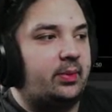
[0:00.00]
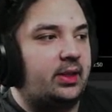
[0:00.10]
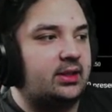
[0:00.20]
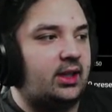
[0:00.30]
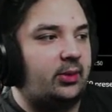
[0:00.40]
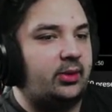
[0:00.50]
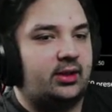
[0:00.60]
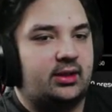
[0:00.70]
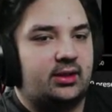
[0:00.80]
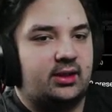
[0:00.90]
because i want
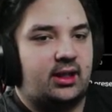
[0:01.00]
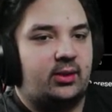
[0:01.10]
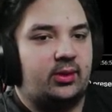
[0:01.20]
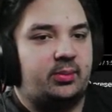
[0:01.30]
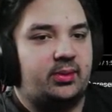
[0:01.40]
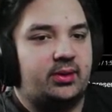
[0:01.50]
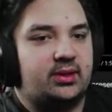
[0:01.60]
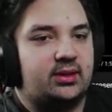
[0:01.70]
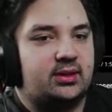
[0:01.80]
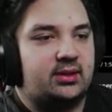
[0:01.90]
to i want to pull
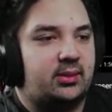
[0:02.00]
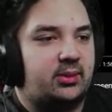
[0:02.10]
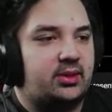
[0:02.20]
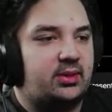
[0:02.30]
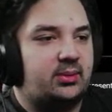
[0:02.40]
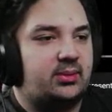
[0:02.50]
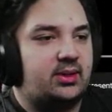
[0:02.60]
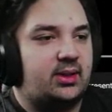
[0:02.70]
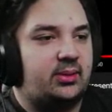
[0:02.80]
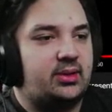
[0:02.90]
this i want to see
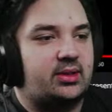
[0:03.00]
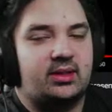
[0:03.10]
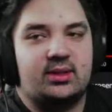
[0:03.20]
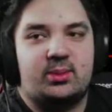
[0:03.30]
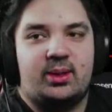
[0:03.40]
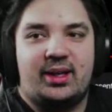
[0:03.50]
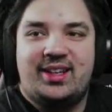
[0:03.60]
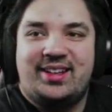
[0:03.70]
i want to see this wreck